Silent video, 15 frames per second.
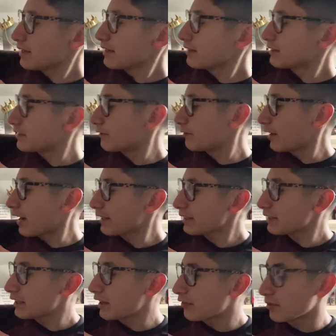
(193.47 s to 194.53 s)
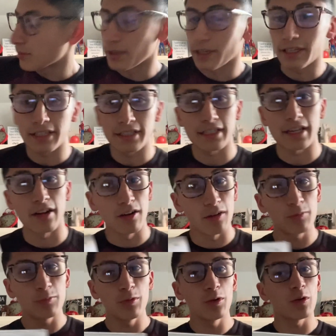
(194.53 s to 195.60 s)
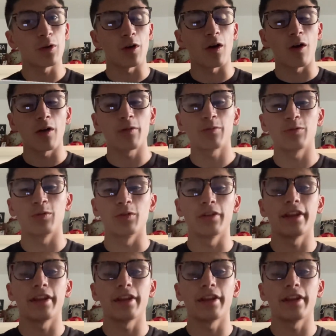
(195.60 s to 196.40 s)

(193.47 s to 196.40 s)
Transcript: divided government. Is it helpful or harmful?